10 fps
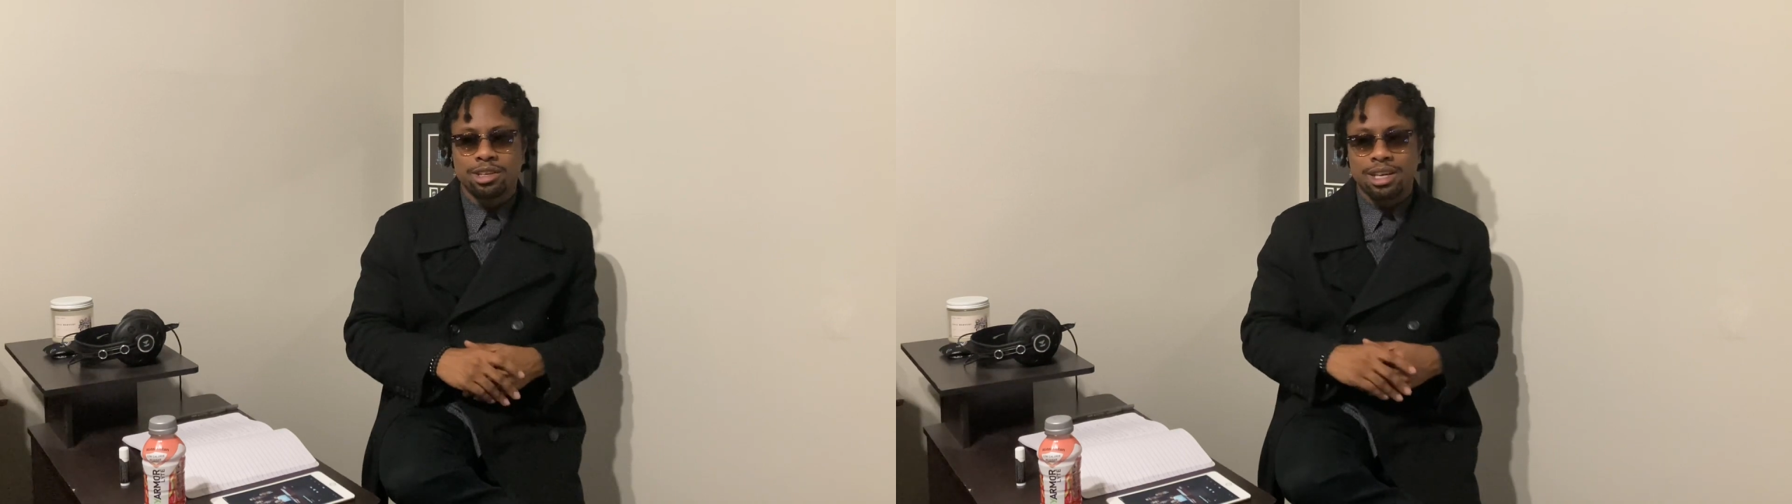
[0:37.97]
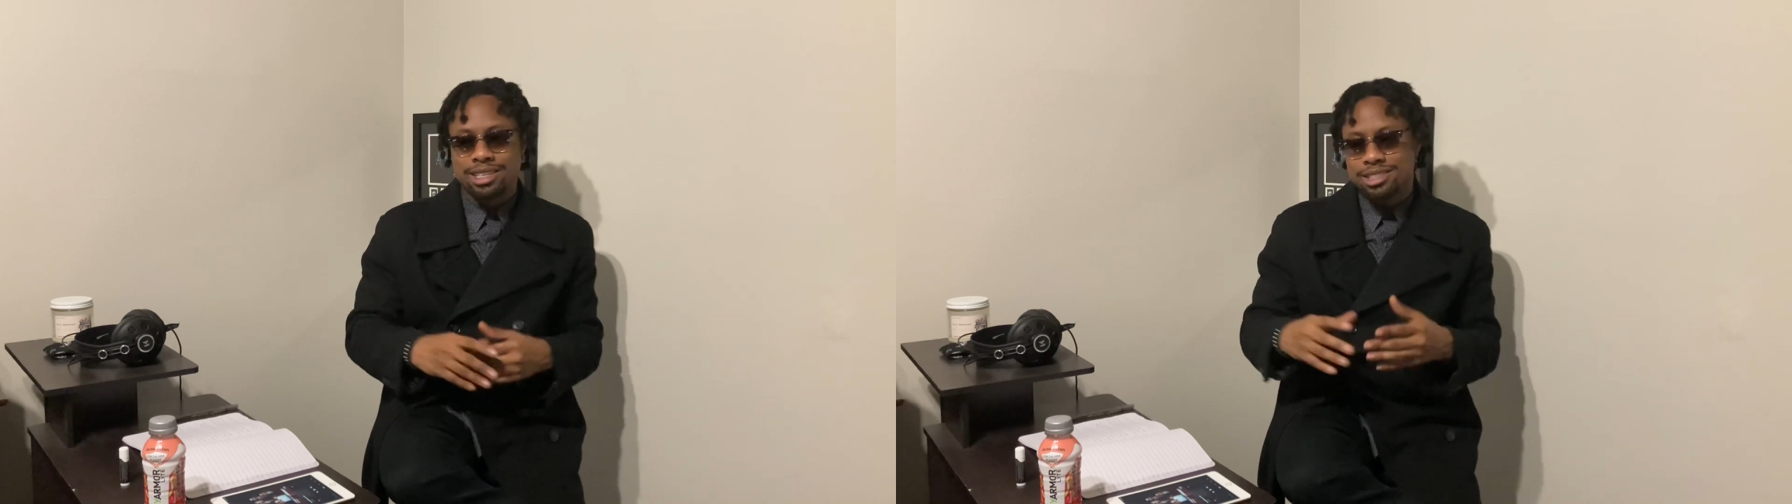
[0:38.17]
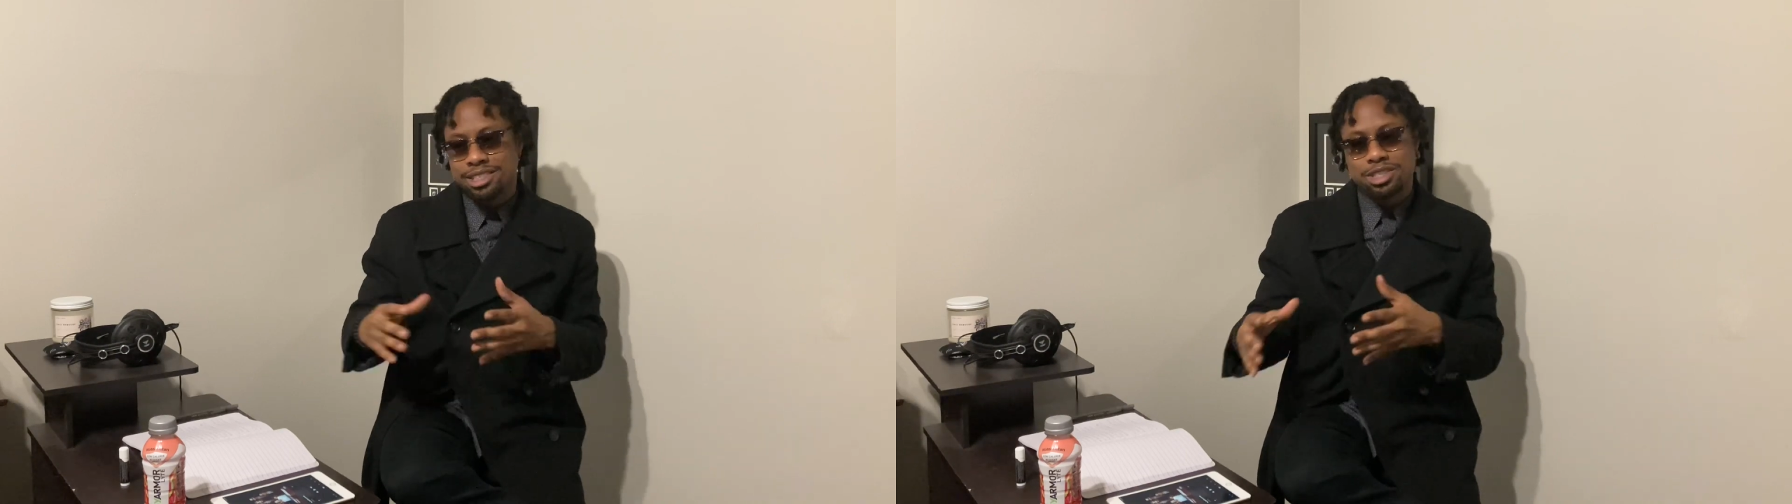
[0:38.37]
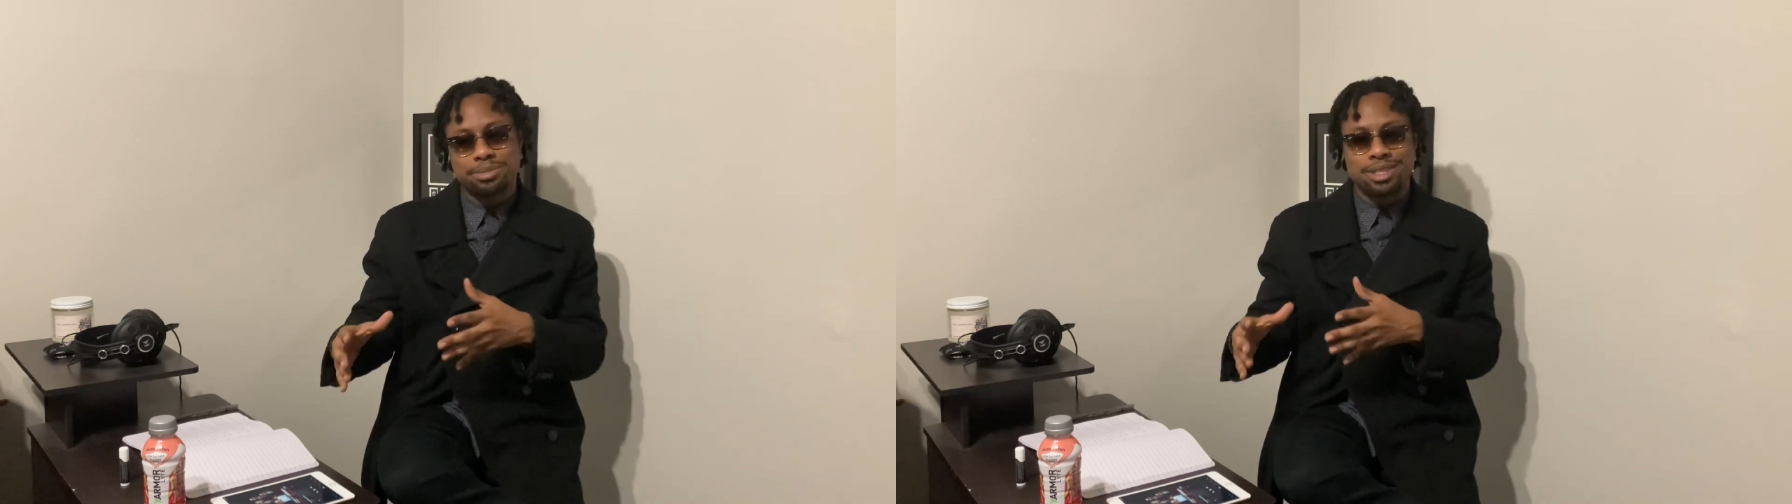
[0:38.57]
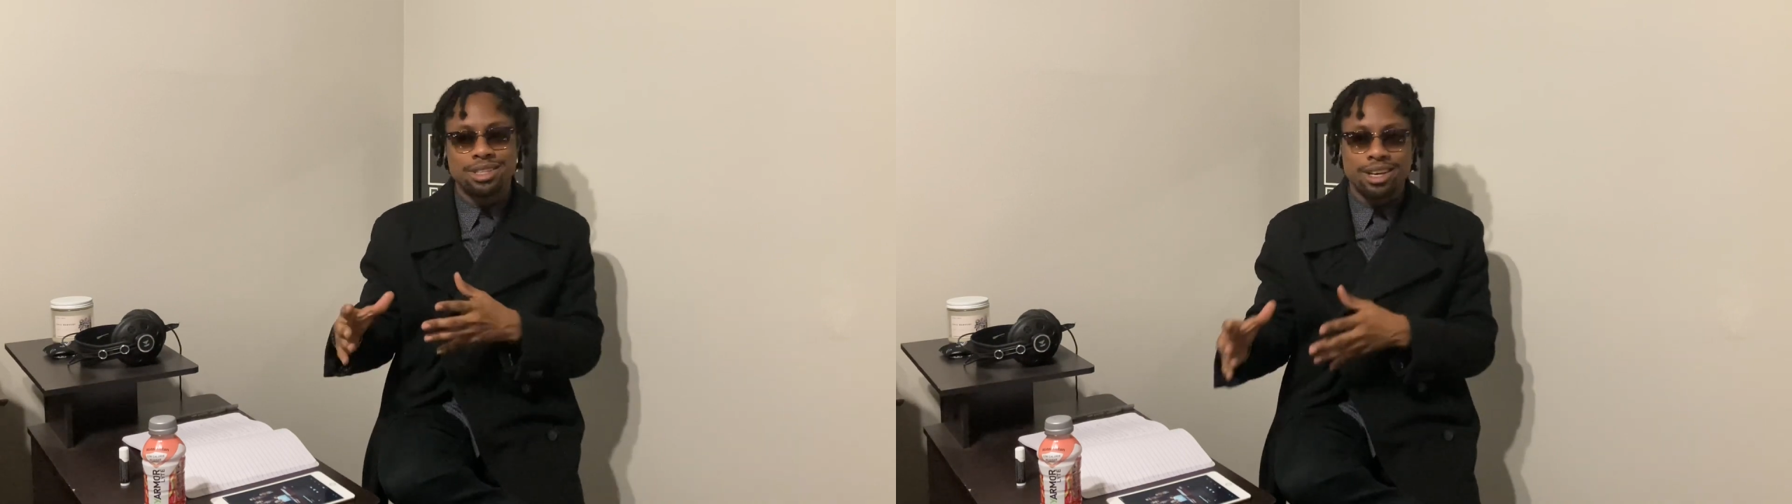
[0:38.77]
I see some
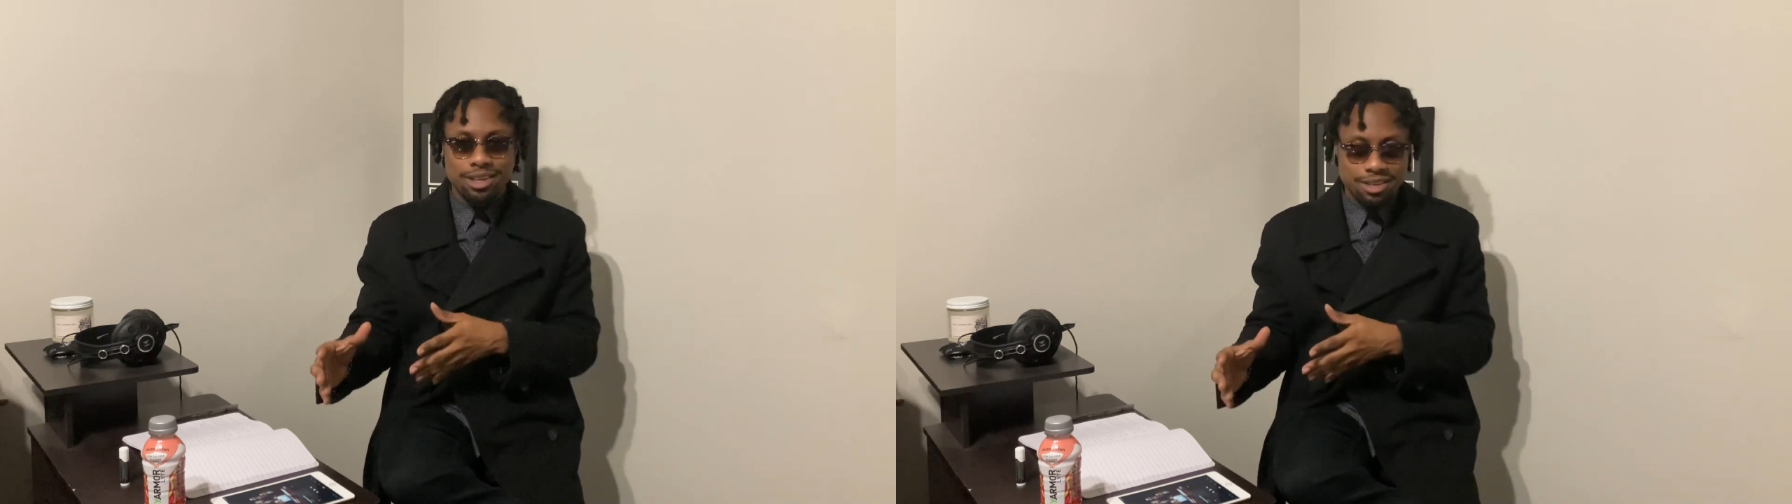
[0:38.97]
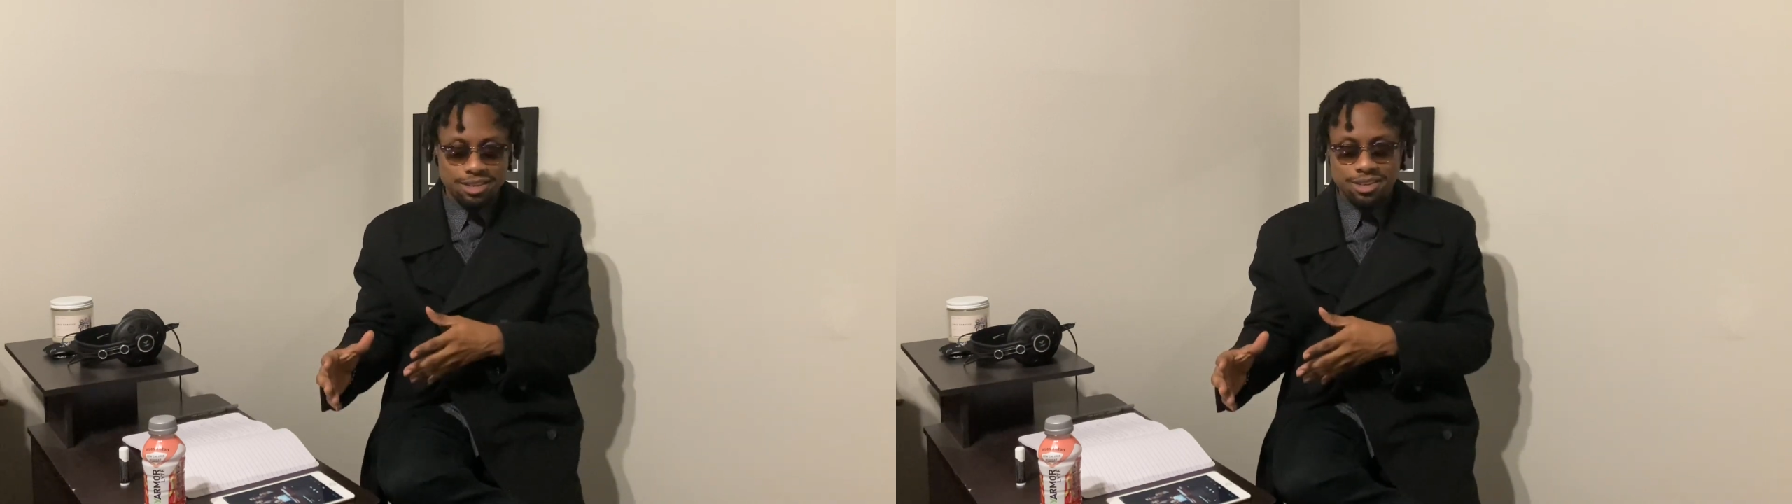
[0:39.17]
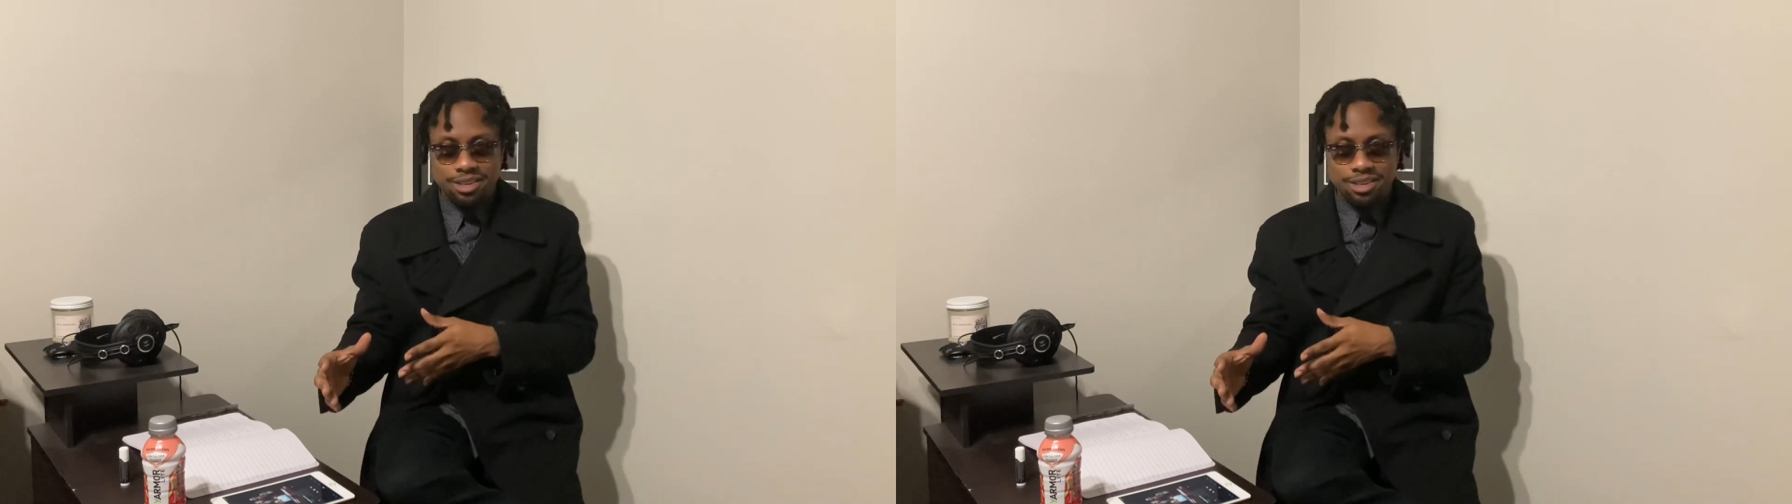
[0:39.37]
of that